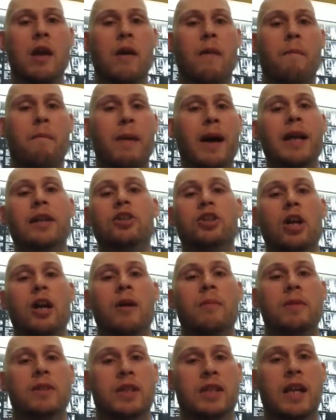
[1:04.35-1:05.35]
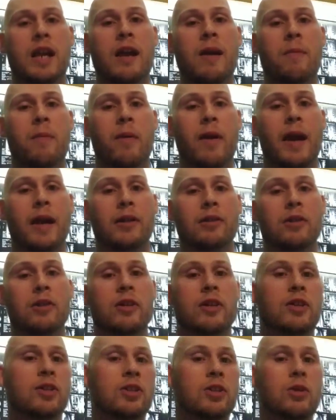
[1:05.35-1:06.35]
My job as a chiropractor
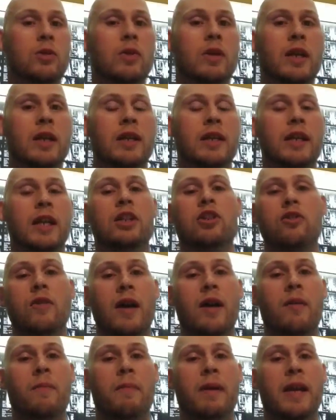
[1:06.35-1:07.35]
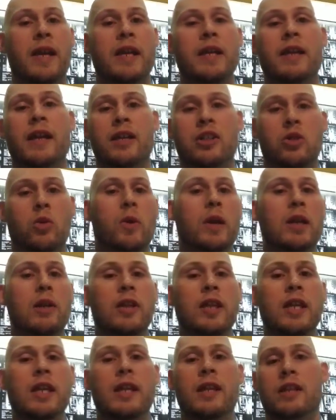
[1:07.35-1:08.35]
is to get you out of pain as
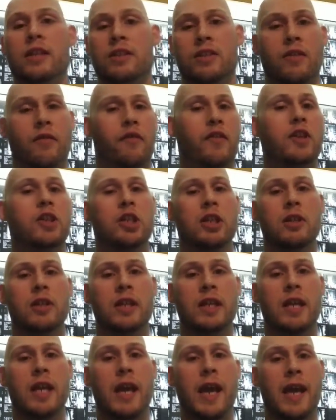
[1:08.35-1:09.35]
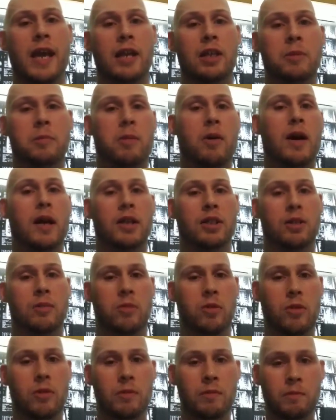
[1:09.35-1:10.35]
quickly and as efficiently as
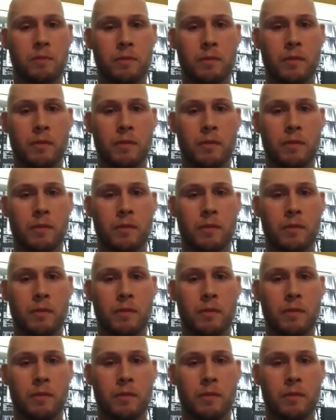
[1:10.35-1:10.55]
possible.